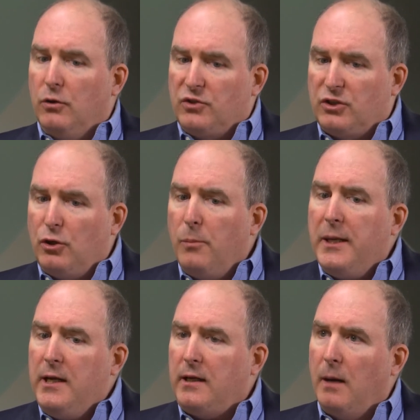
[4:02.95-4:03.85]
so
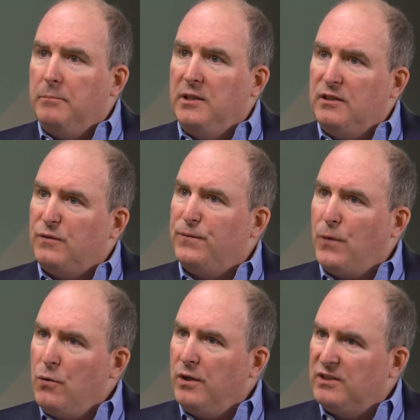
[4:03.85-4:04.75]
many companies
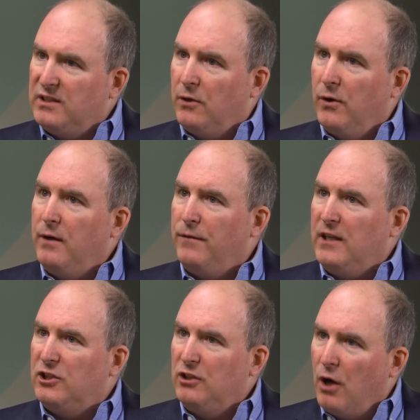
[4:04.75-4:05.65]
focus their innovation